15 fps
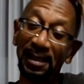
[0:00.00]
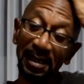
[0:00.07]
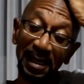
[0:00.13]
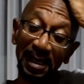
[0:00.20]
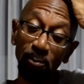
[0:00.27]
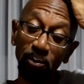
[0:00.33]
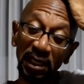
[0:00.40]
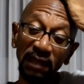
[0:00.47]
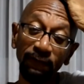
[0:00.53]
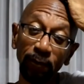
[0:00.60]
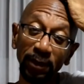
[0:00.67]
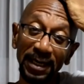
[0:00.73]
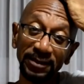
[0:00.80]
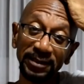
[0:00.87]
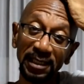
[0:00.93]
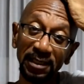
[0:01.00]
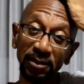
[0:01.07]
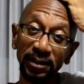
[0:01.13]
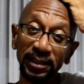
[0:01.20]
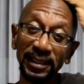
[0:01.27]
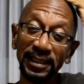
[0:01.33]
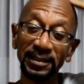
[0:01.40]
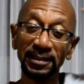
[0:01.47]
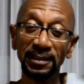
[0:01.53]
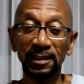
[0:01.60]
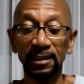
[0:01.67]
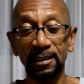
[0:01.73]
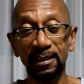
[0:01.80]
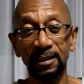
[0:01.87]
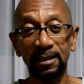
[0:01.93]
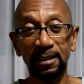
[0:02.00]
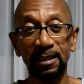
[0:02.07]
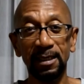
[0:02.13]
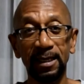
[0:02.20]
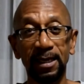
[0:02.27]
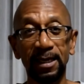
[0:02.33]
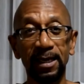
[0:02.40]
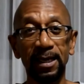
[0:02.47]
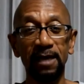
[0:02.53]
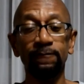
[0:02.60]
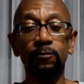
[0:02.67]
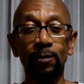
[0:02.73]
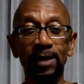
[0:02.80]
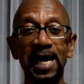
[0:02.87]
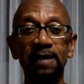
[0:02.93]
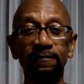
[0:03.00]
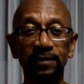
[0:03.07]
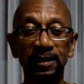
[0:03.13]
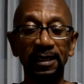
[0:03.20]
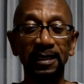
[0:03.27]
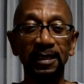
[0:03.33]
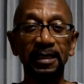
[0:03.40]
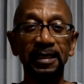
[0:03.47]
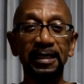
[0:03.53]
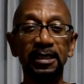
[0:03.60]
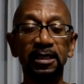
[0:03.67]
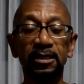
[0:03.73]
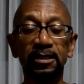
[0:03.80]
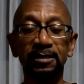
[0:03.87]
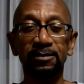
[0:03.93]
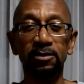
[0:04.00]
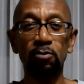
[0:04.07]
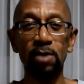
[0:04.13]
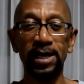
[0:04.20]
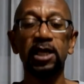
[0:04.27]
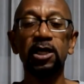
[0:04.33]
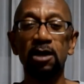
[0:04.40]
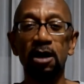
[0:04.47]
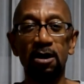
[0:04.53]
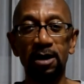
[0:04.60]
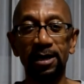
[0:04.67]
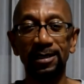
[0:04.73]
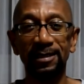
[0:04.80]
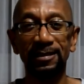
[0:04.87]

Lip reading: I won't leave without telling you this. If you have a credit card